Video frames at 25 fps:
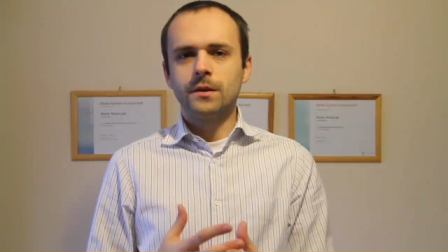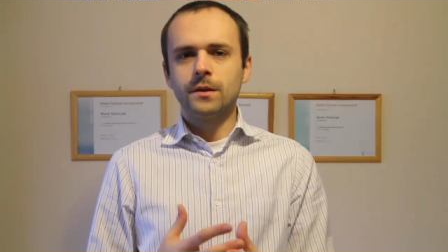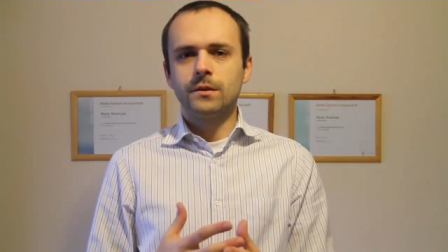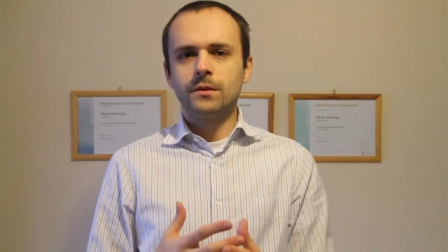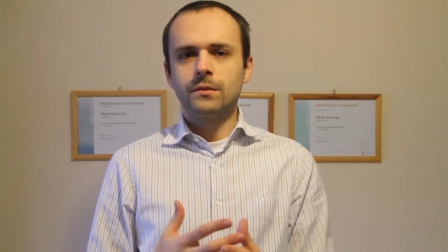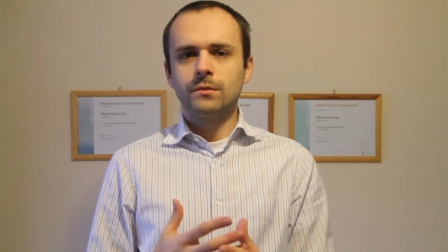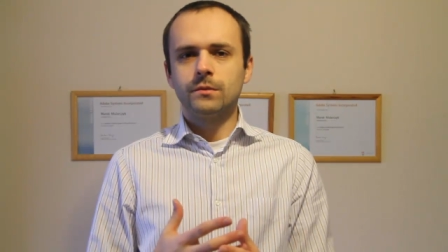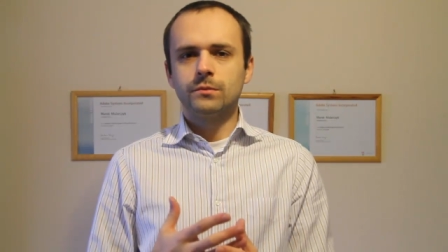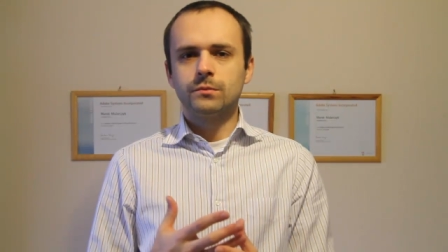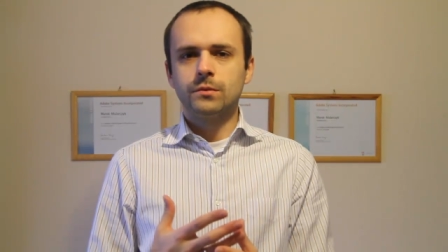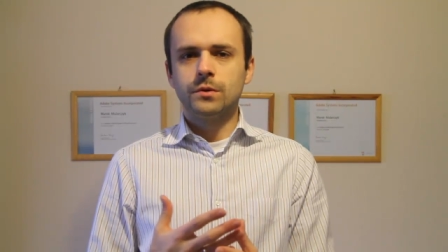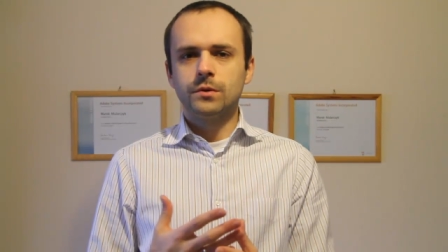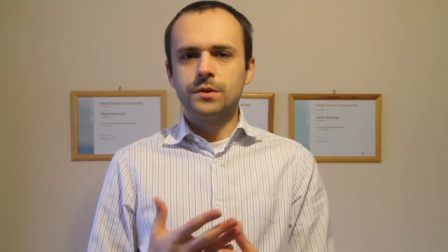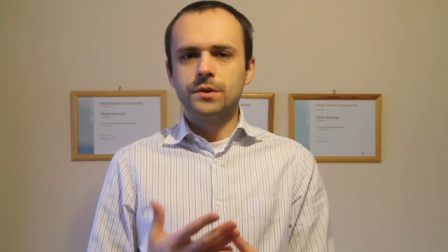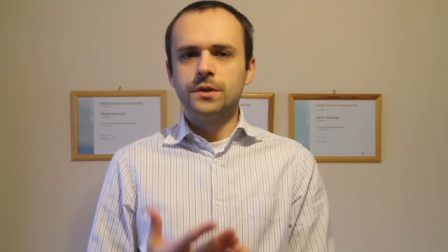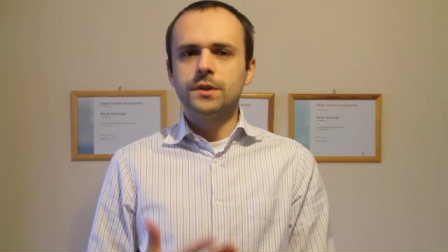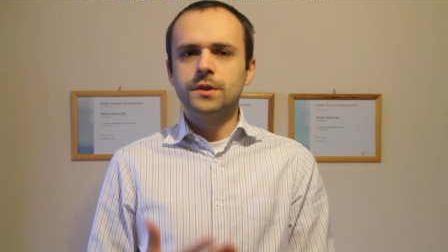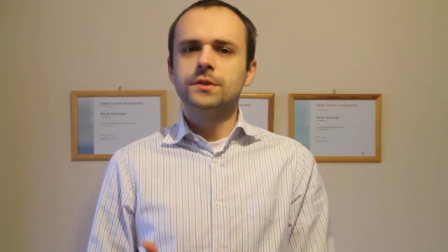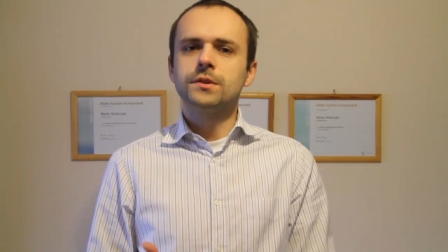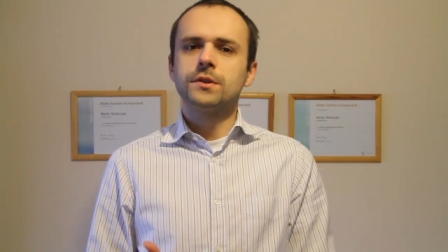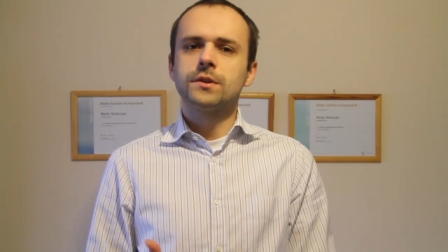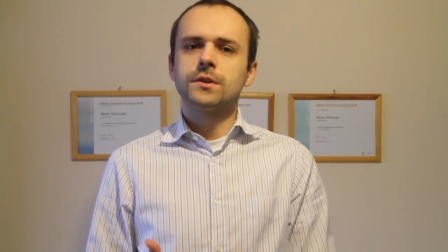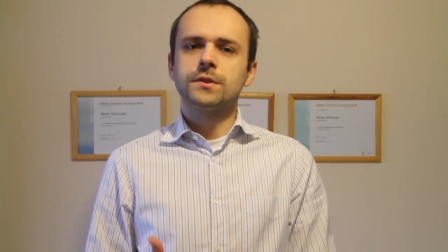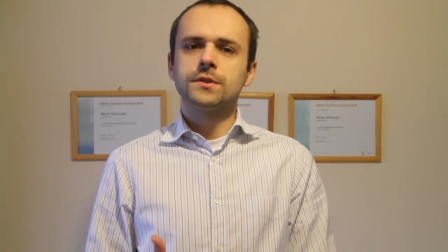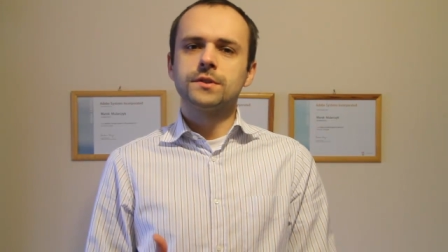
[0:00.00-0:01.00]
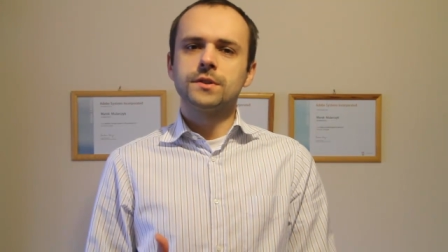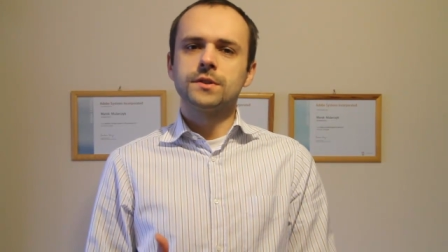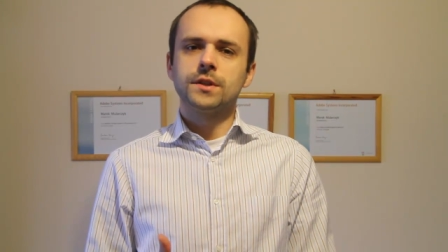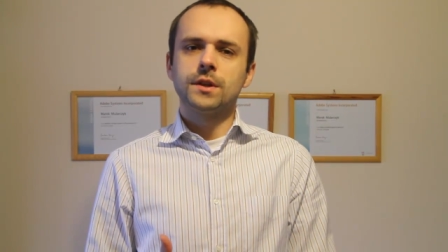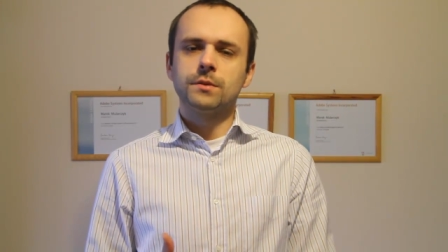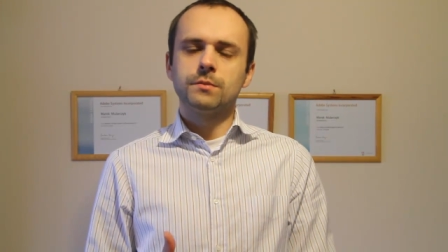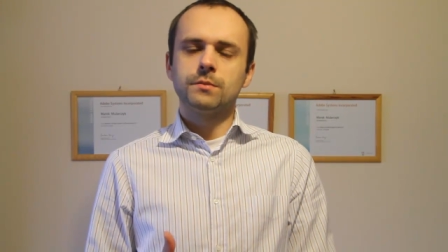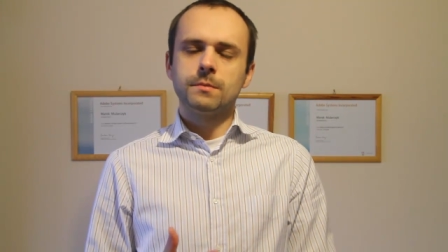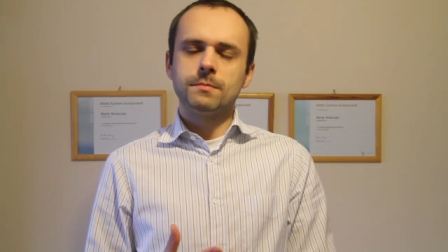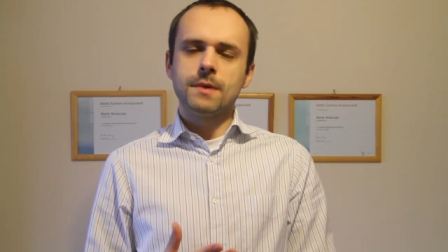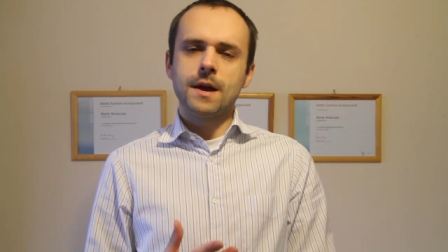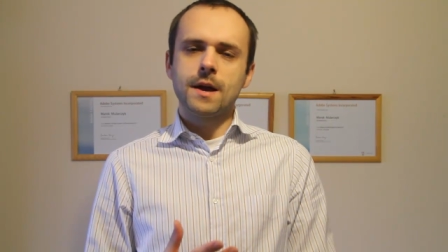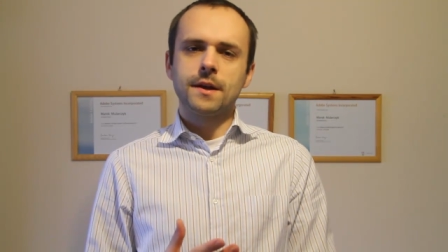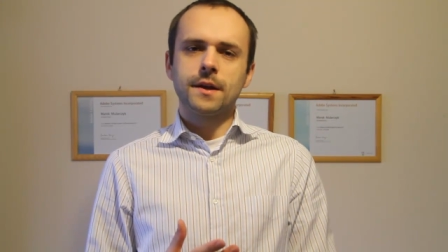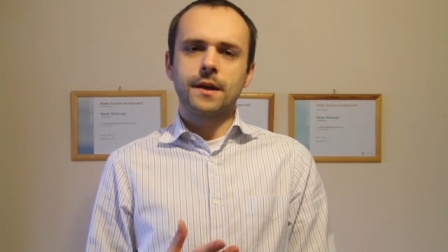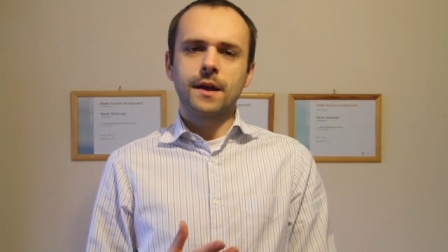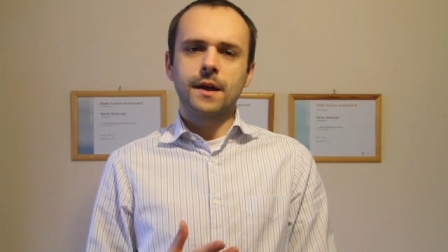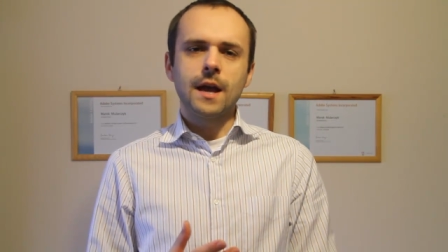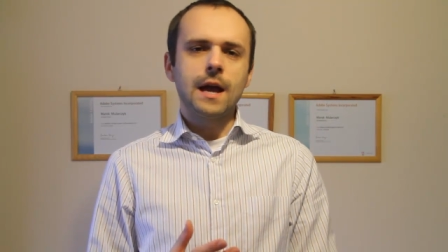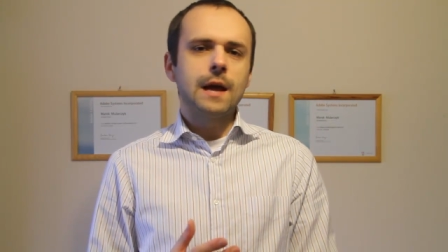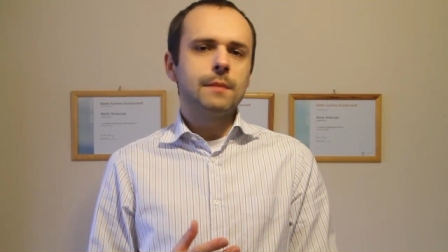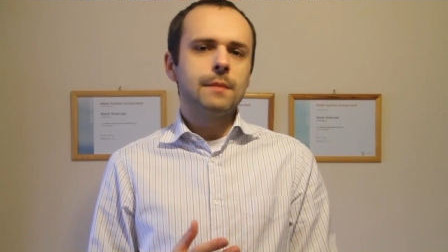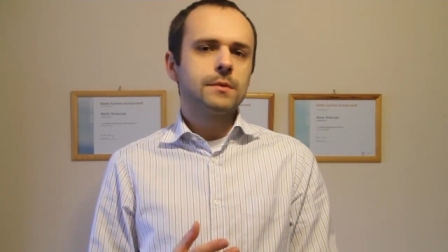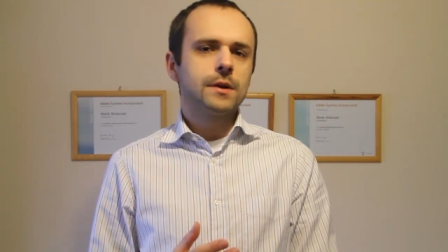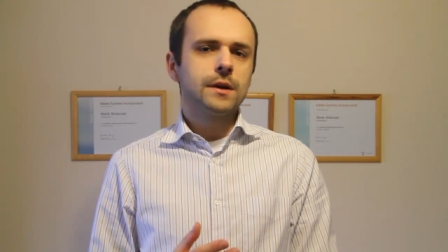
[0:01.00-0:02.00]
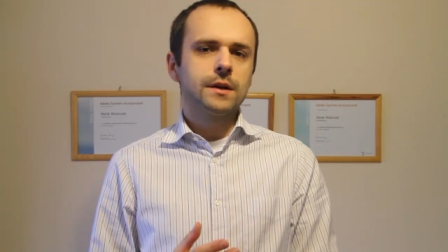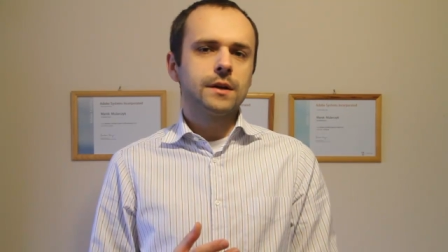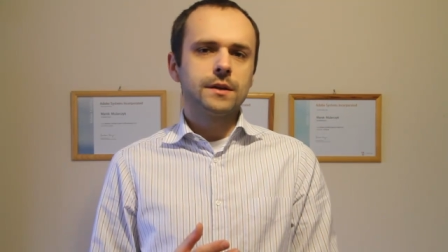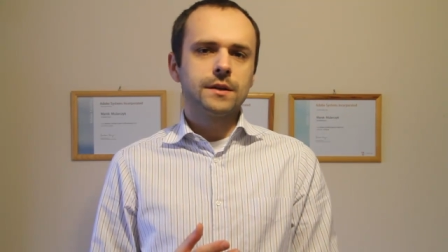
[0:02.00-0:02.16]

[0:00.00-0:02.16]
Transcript: what you need to consider when buying a camera